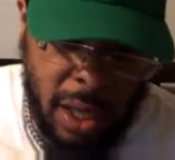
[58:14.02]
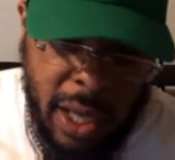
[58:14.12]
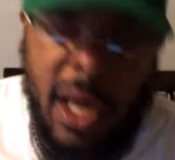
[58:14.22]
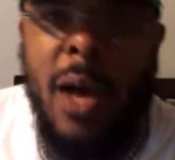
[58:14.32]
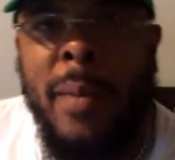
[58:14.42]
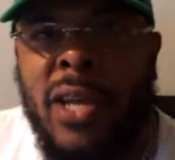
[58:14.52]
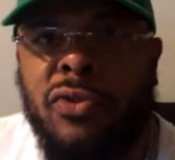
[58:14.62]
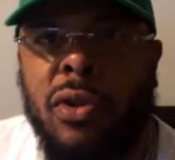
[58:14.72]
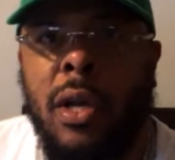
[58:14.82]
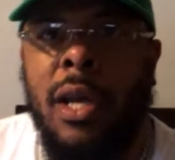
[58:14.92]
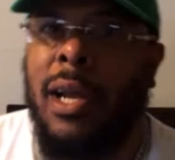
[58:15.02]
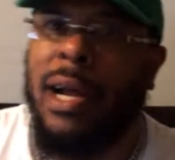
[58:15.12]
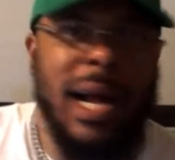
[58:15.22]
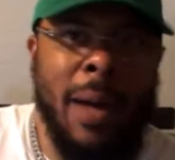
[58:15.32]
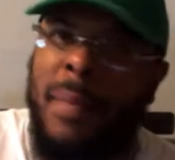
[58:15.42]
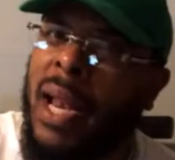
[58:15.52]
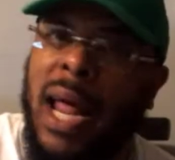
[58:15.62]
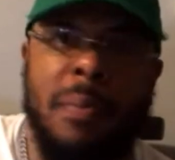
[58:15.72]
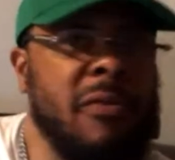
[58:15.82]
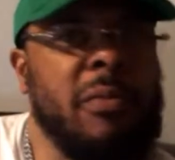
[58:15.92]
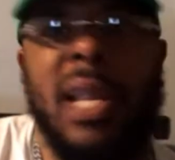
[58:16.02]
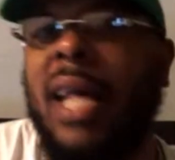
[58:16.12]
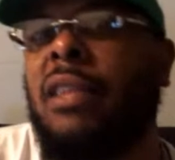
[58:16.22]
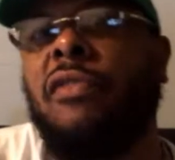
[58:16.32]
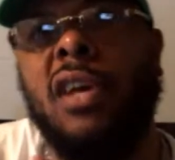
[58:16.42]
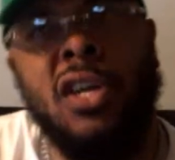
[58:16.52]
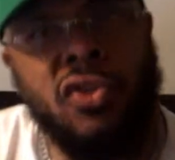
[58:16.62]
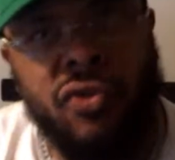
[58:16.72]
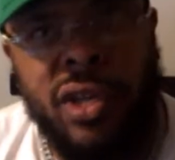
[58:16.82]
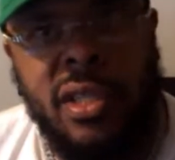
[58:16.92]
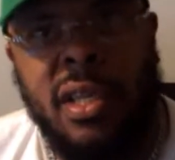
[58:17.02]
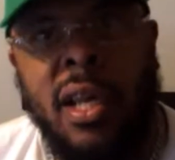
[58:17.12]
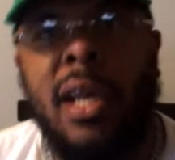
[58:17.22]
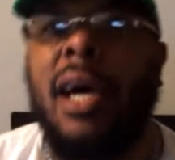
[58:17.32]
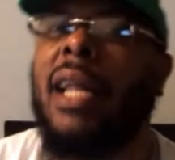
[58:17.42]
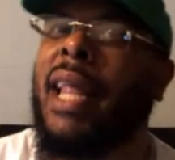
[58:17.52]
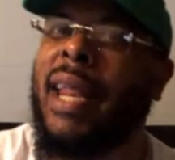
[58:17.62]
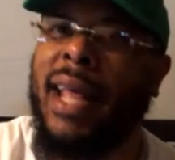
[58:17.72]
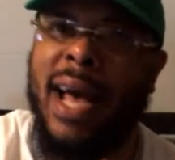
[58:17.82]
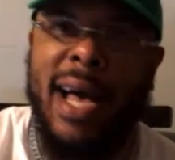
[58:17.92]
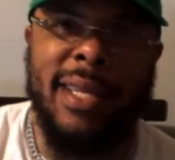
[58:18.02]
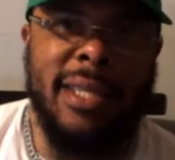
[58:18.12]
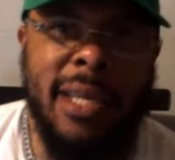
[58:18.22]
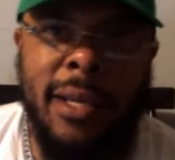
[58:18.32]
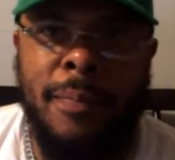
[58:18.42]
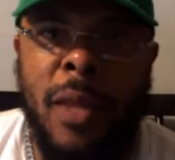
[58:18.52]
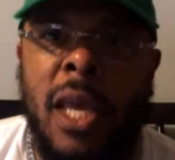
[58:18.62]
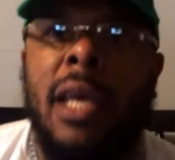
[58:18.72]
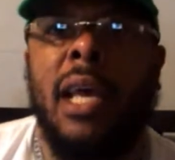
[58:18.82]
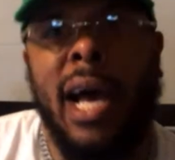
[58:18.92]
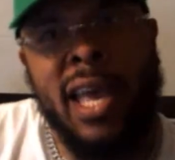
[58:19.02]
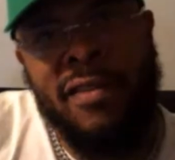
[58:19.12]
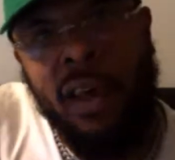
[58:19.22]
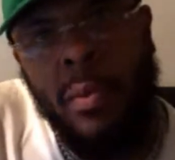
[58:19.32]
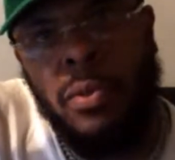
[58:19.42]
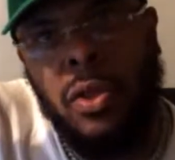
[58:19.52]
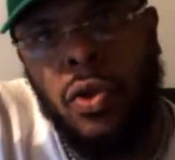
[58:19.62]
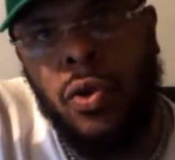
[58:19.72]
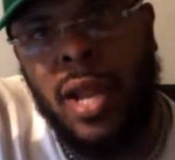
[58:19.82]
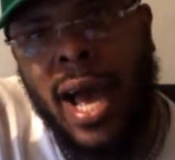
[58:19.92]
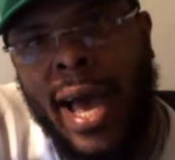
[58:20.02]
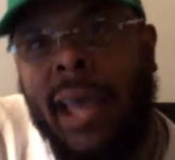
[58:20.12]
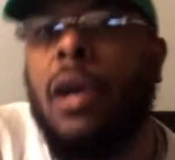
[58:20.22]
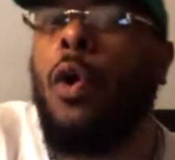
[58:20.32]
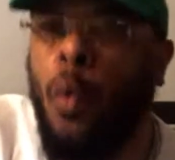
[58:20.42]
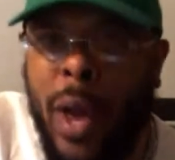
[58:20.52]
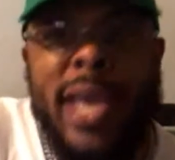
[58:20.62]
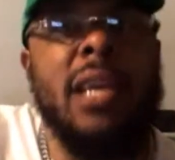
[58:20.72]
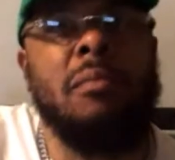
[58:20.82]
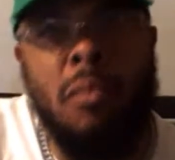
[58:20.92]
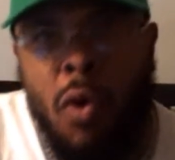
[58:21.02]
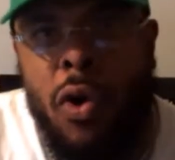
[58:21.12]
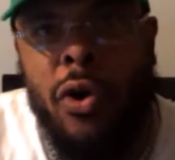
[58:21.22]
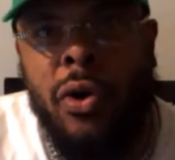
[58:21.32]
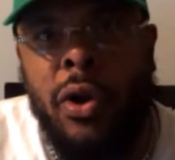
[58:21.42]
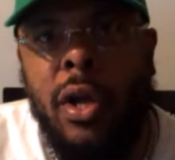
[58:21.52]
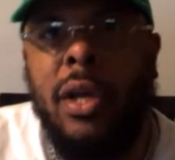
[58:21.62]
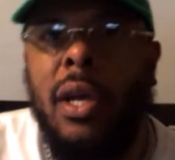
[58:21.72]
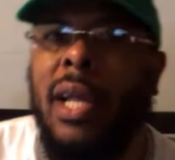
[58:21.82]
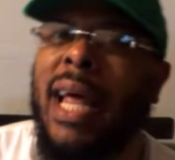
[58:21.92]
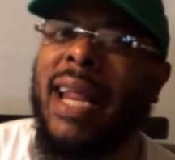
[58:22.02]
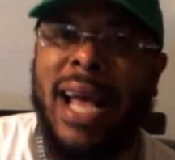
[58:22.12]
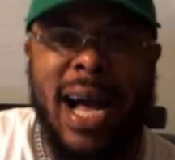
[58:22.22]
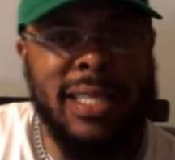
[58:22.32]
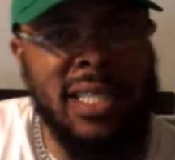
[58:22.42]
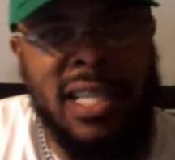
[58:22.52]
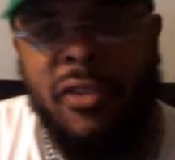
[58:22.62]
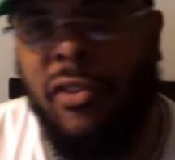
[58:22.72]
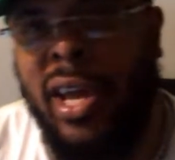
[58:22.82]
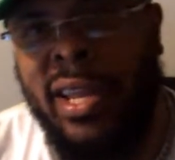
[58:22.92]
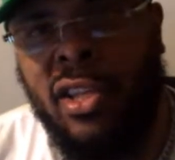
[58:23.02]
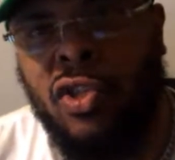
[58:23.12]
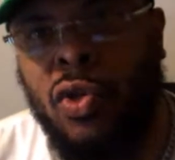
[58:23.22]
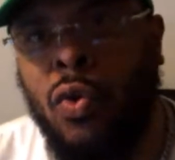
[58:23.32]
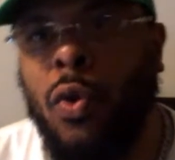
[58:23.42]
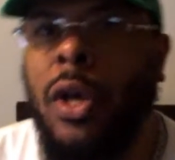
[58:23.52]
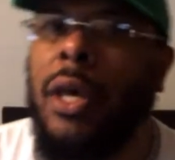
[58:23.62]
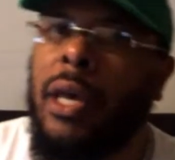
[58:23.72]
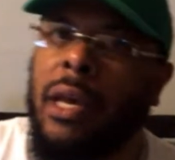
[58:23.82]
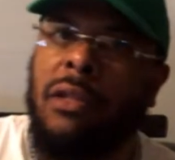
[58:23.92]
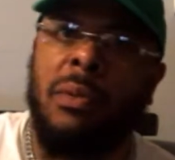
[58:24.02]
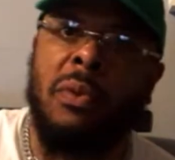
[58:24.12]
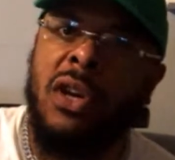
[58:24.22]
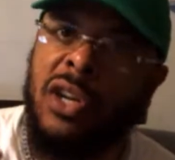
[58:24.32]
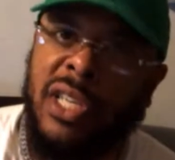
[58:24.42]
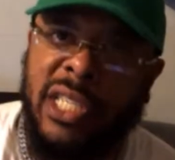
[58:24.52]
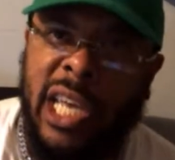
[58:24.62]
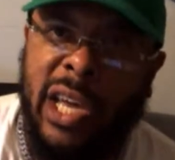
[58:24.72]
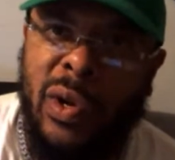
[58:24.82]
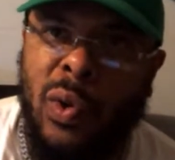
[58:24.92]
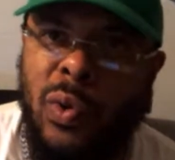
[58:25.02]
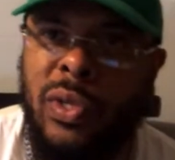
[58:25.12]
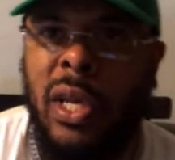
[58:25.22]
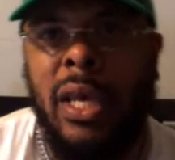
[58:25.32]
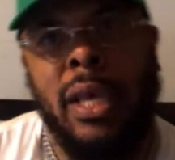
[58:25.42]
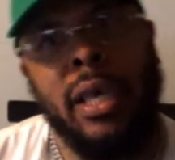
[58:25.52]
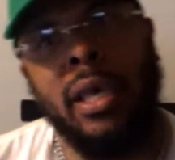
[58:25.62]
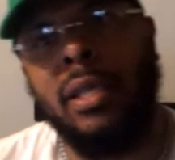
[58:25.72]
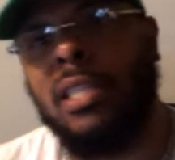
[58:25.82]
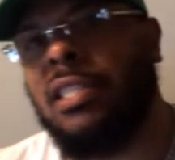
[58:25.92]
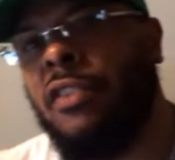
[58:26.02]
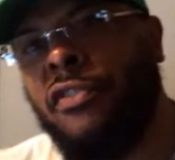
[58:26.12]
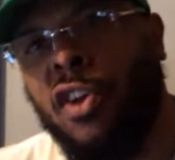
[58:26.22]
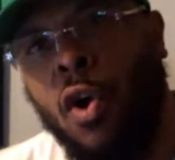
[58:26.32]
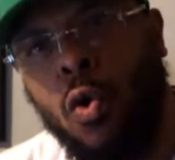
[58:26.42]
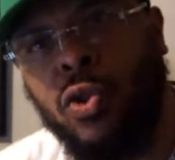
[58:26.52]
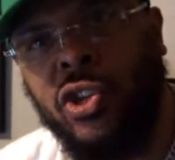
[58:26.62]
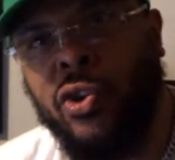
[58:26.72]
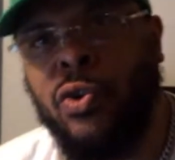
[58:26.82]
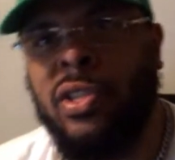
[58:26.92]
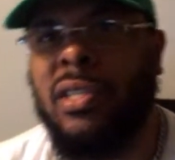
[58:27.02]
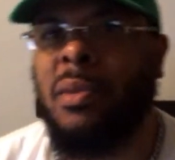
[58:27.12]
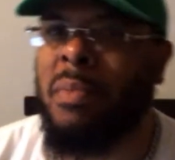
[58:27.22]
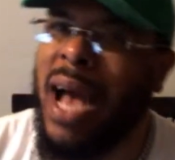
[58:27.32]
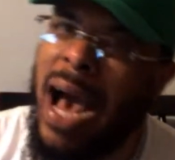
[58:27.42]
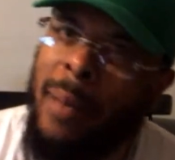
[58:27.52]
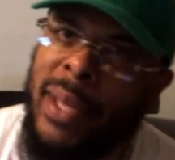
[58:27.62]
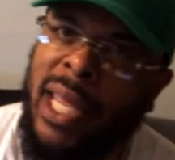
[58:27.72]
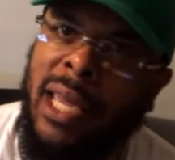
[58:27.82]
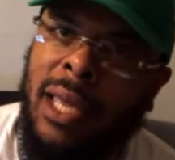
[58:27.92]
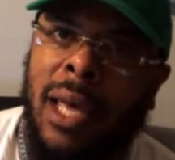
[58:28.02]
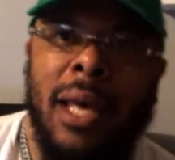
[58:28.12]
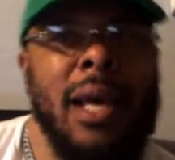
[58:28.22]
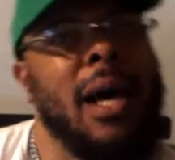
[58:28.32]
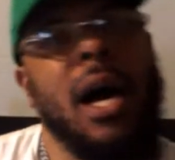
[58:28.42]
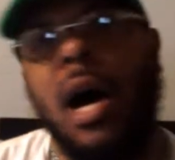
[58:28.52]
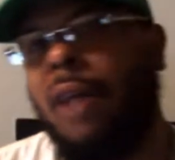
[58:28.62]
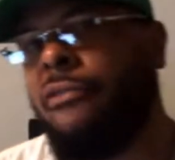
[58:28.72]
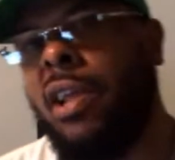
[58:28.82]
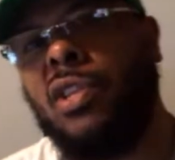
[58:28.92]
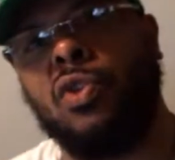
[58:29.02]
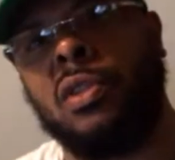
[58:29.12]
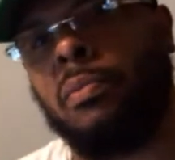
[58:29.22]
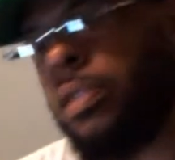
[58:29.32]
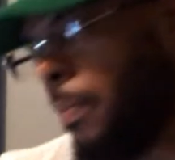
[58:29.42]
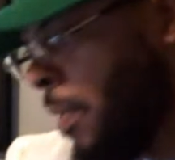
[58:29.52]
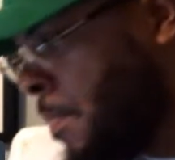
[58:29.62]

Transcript: It come extra. I met a lot of people in a lot of different countries, a lot of content. I even helped the third eye awaken more. A lot of content I ran into, and some cooking channels, and just different cultures, and some comedy. Oh, I ran into some of